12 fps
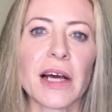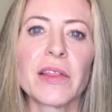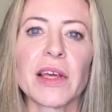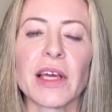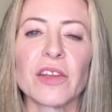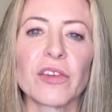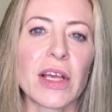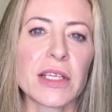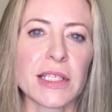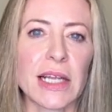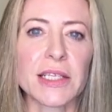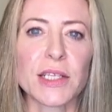I think it
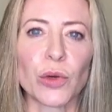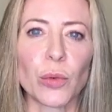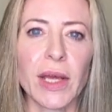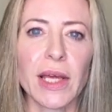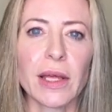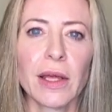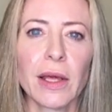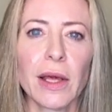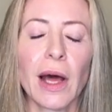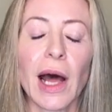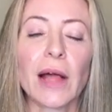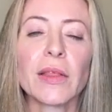takes less than a week,
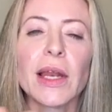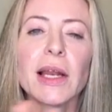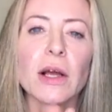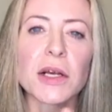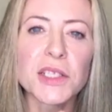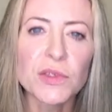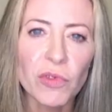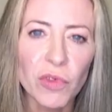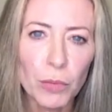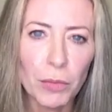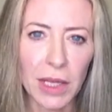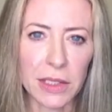and then it lasts
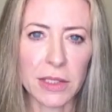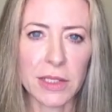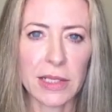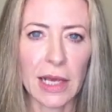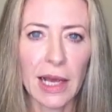for months,